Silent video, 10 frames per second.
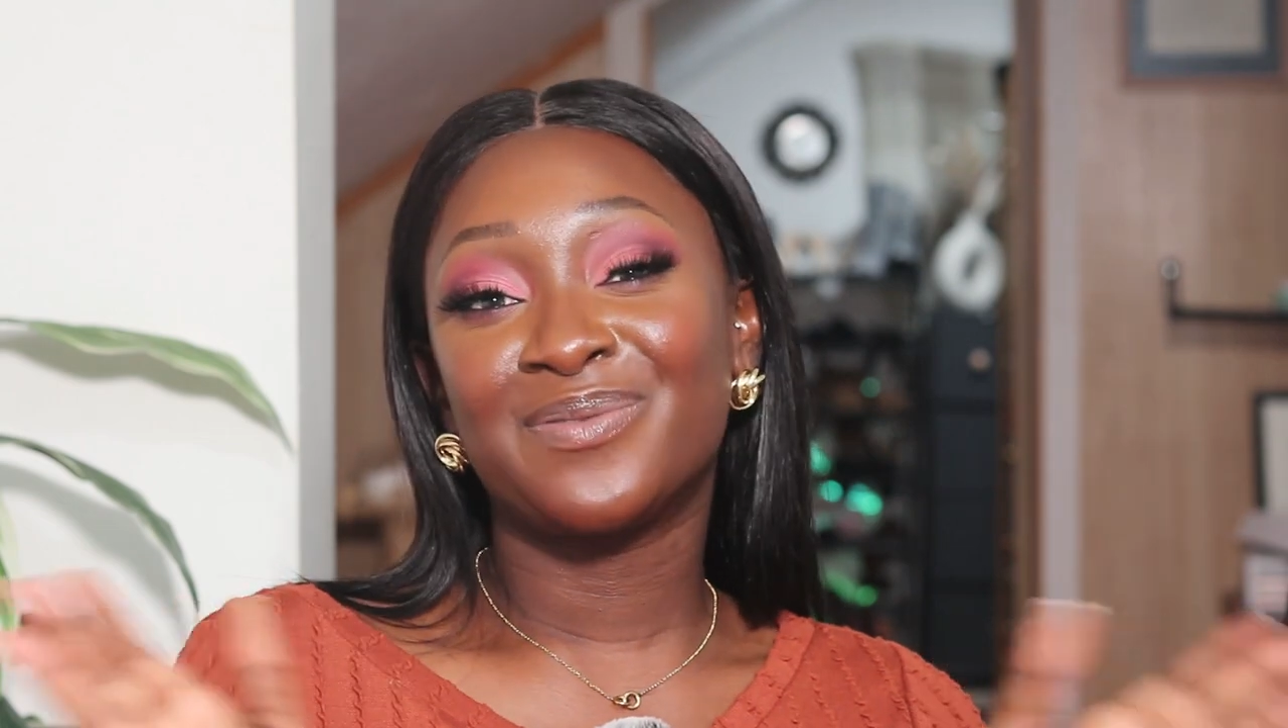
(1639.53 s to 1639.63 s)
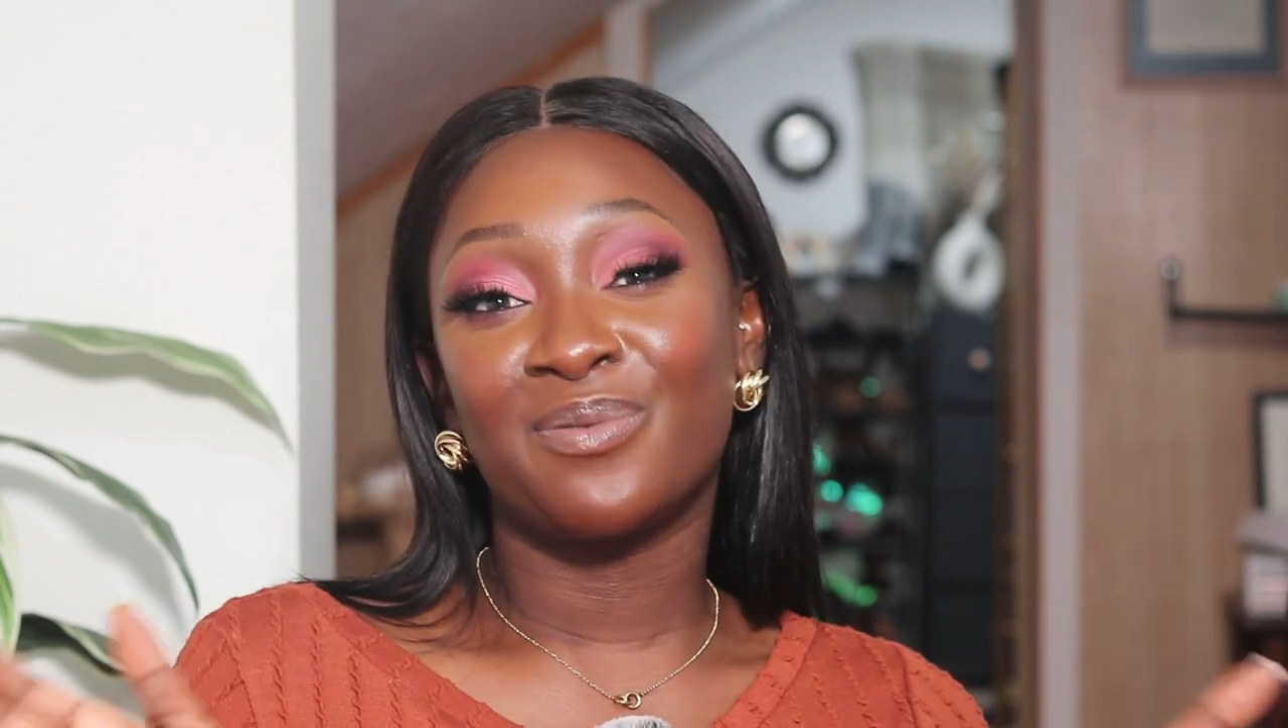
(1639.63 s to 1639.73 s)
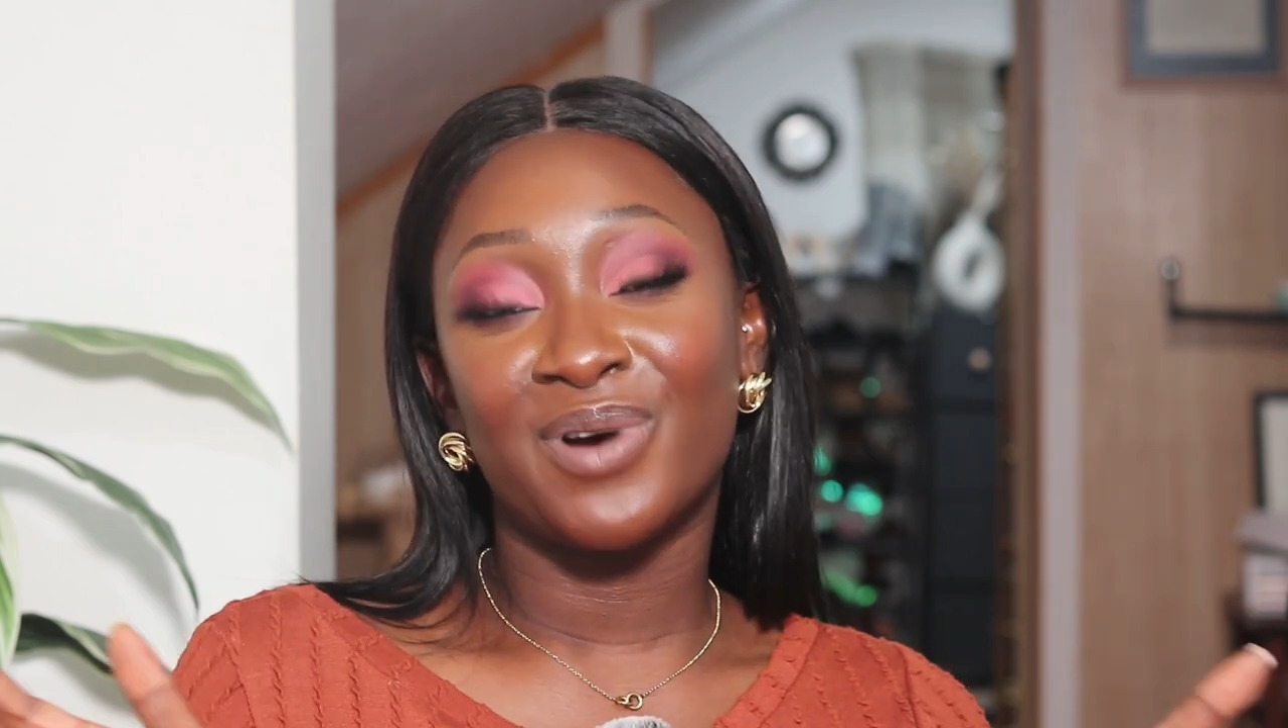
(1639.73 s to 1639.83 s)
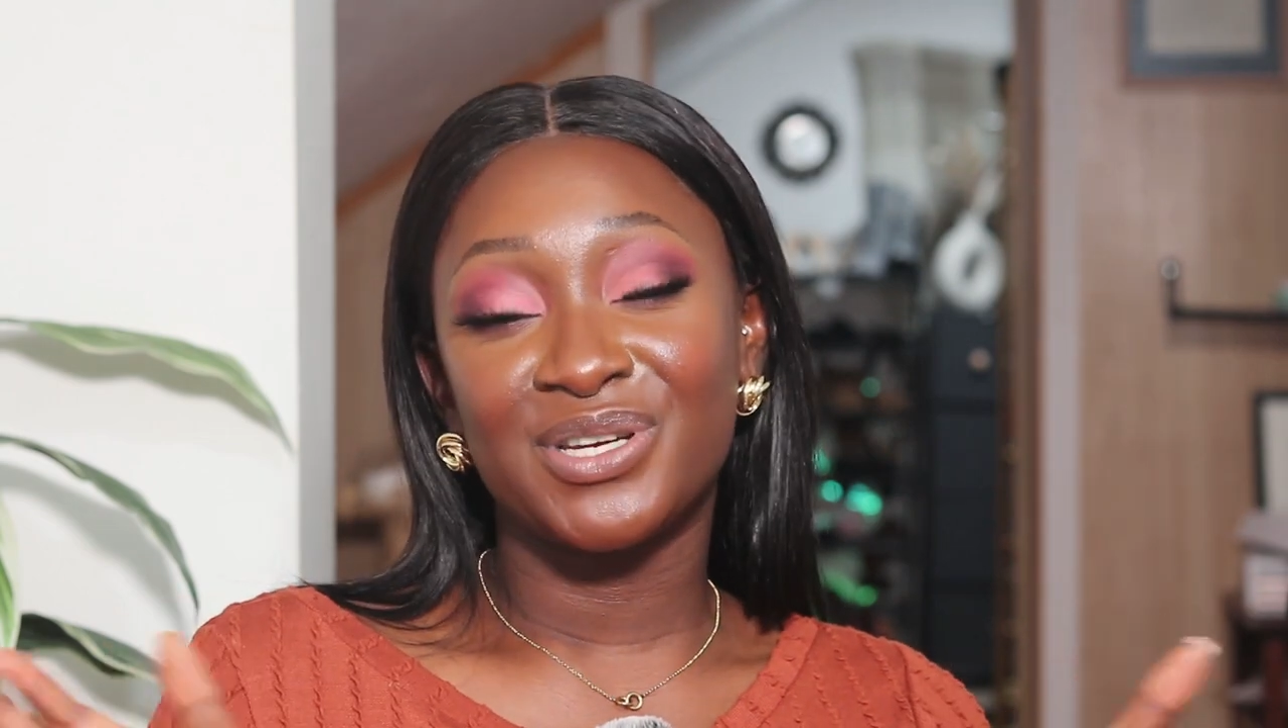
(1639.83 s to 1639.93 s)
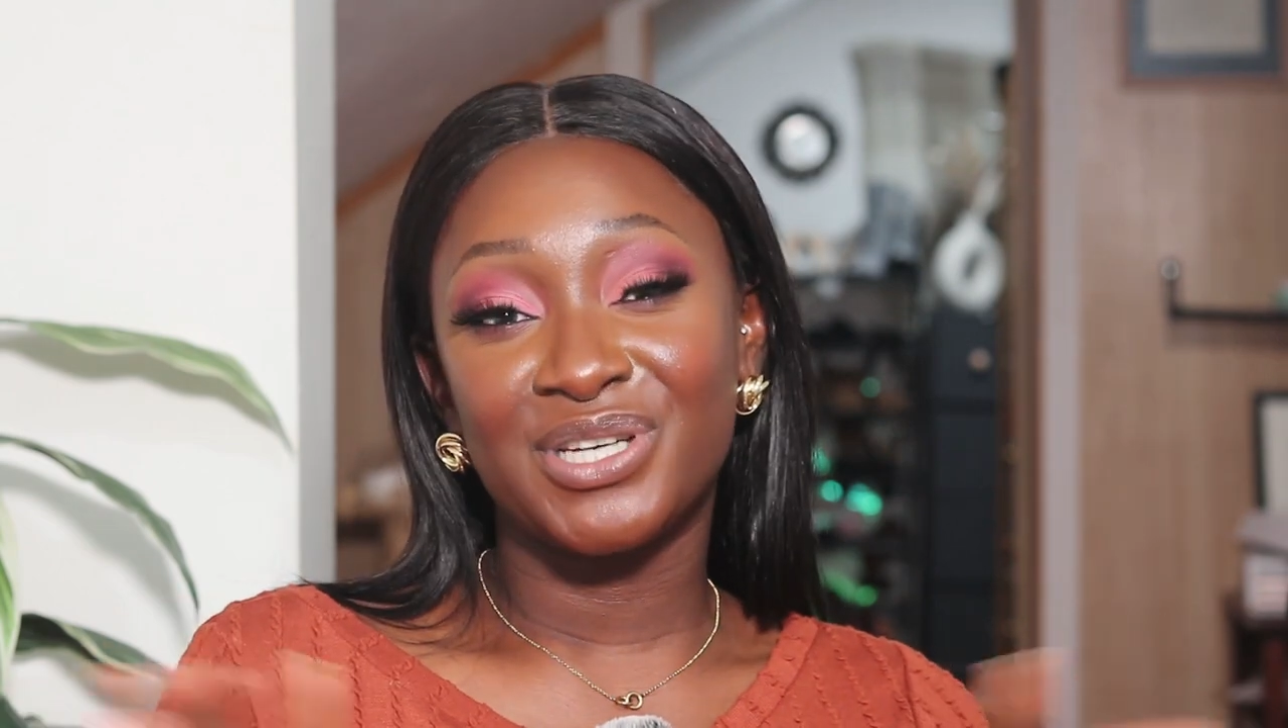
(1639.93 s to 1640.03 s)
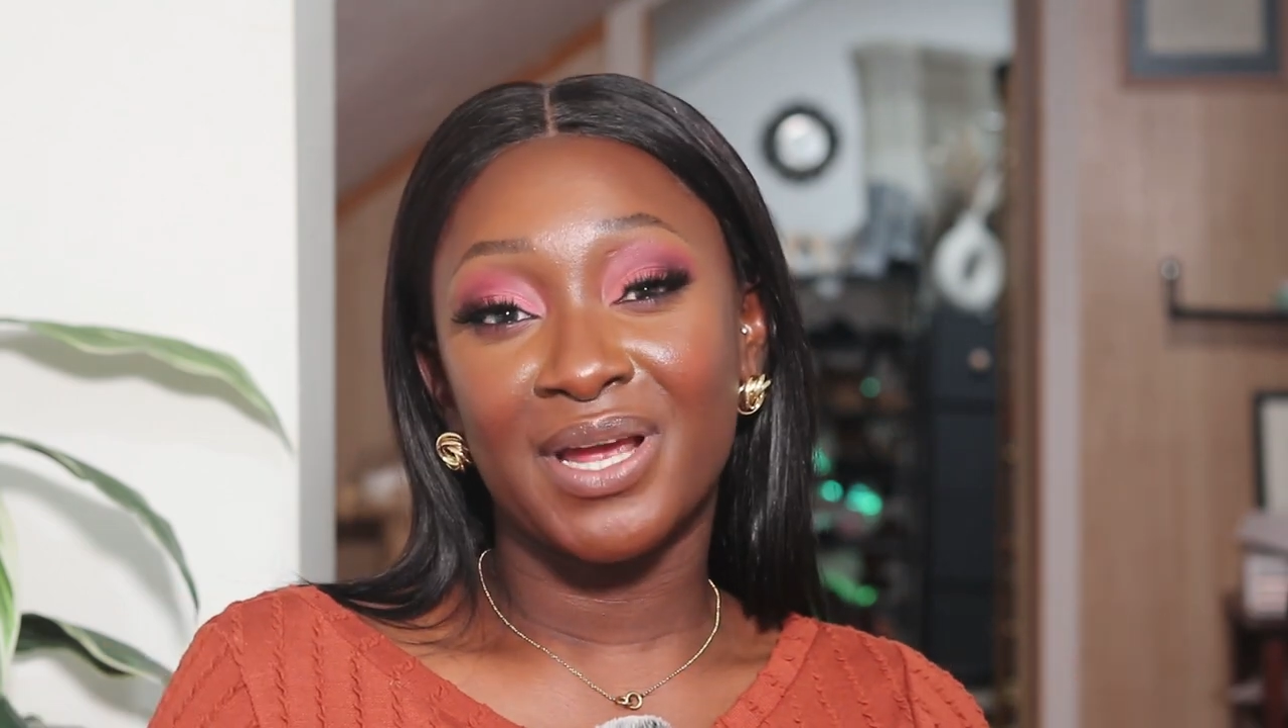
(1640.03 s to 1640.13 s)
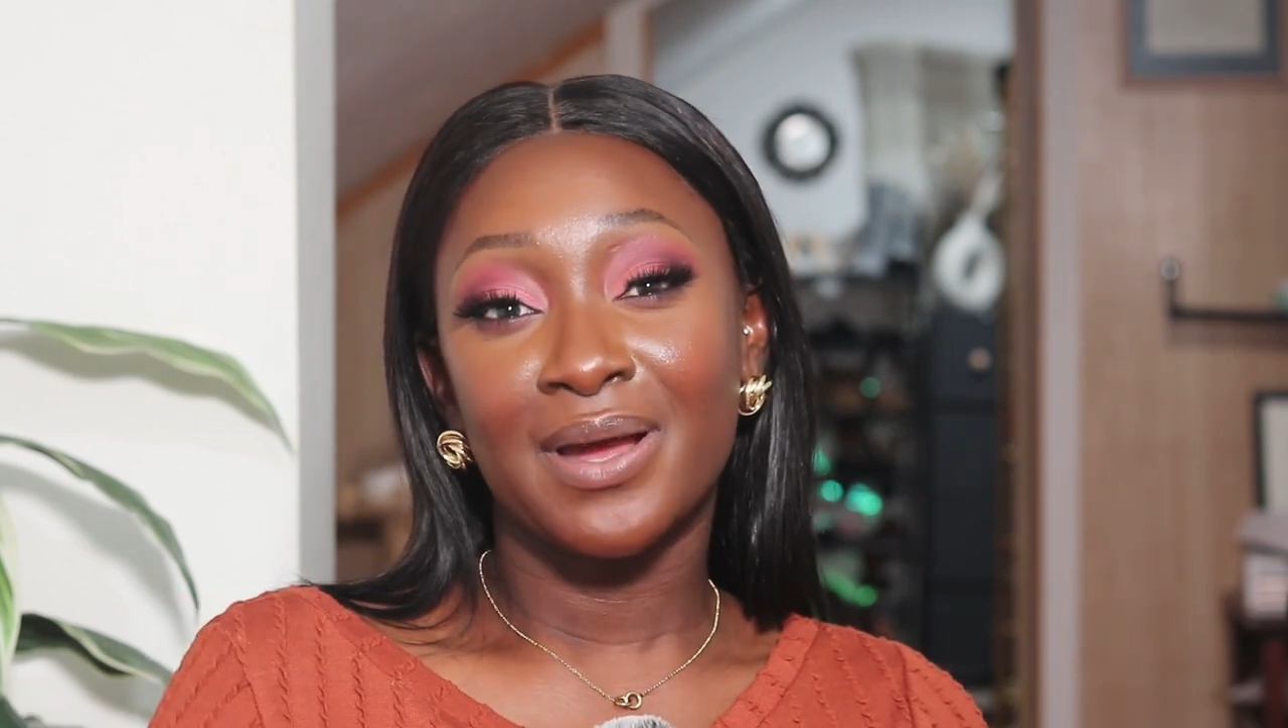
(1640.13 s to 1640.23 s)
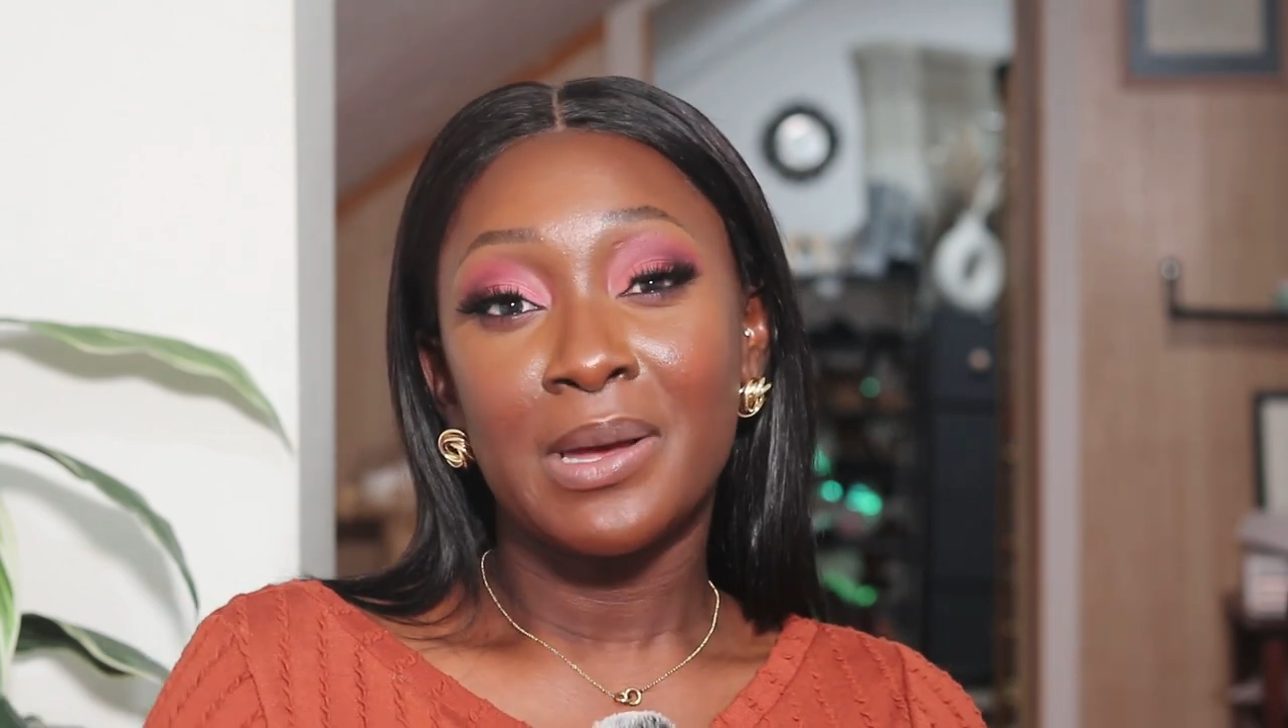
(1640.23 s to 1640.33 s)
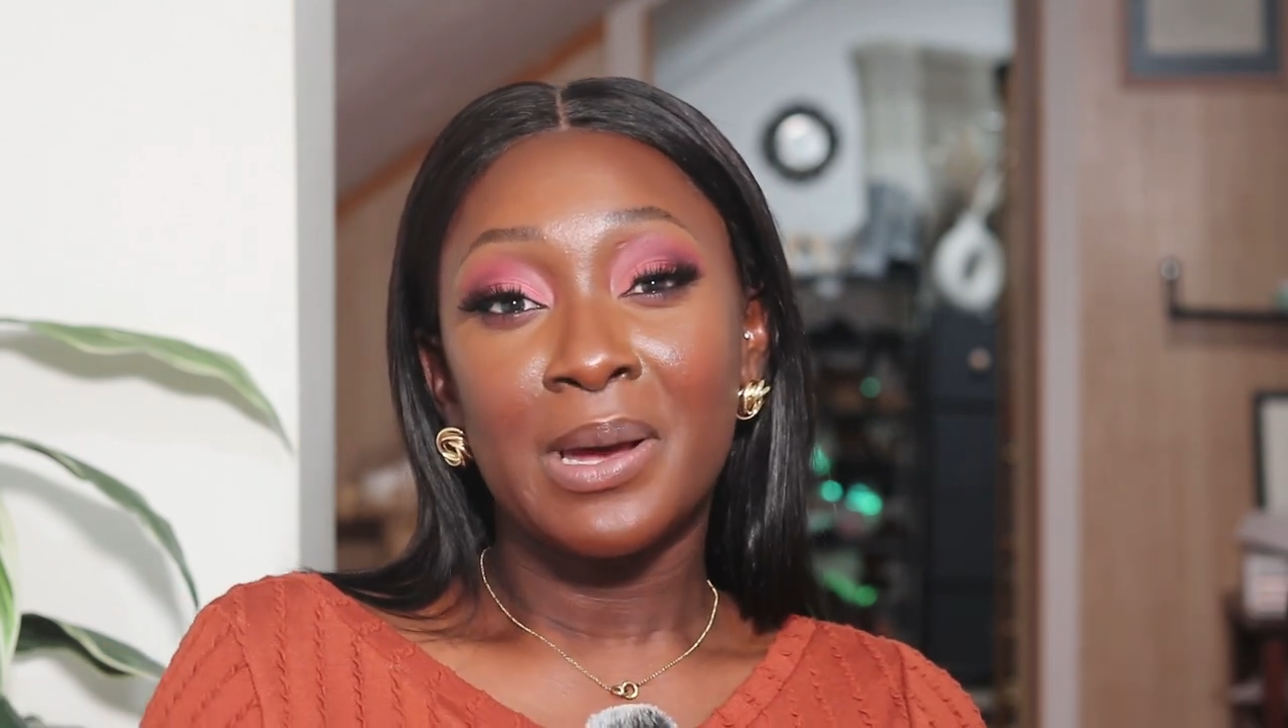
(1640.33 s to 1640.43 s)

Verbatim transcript: for watching